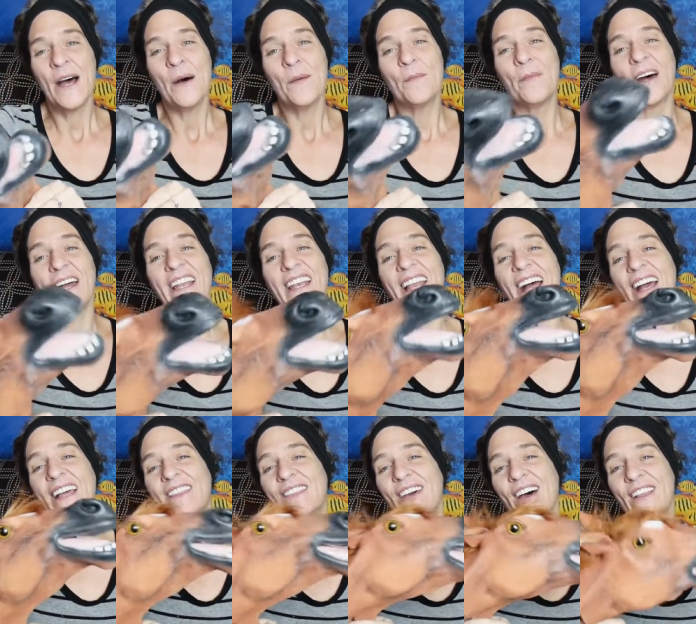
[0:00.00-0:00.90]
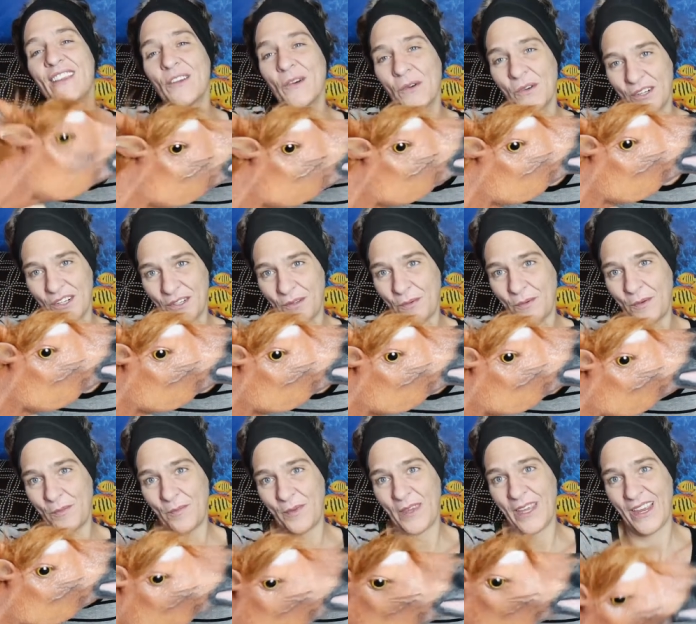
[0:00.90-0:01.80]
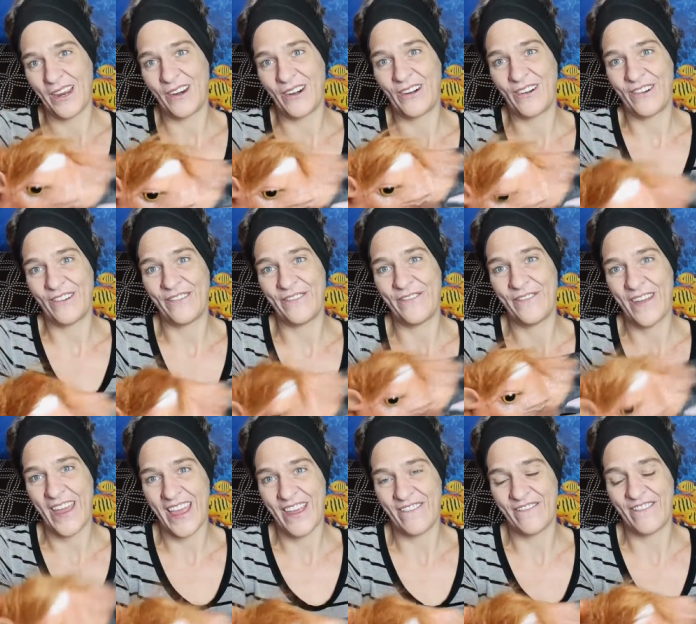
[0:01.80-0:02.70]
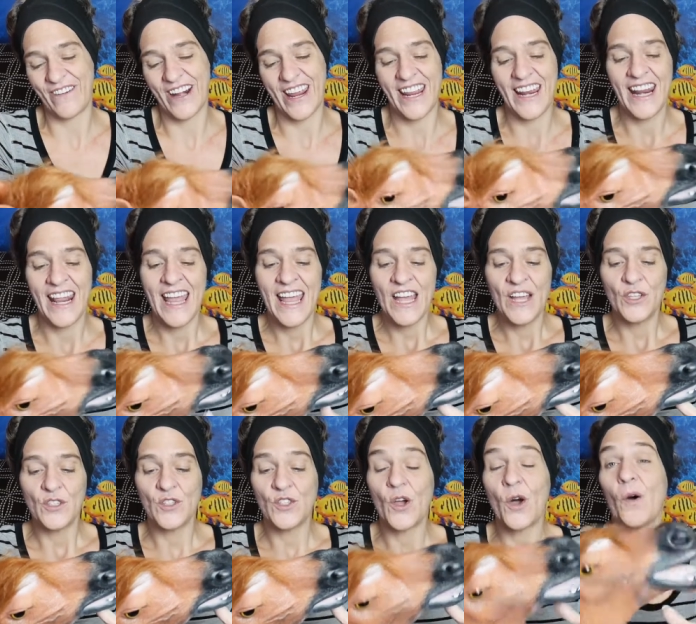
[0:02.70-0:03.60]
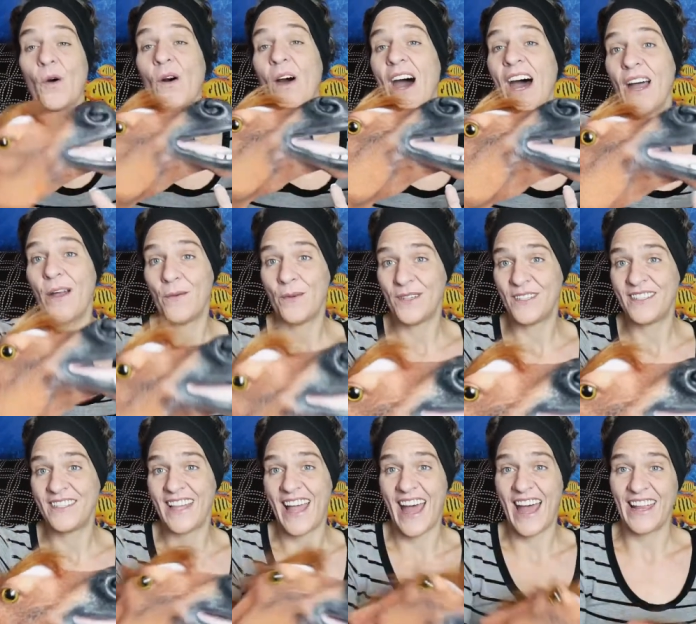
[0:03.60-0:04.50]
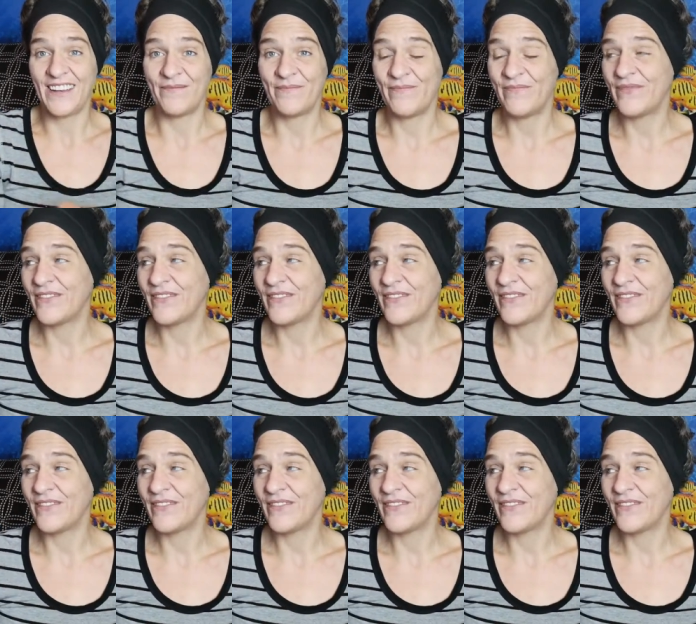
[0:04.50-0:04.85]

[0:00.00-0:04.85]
But I thought the horse would be her favorite, so I was sad.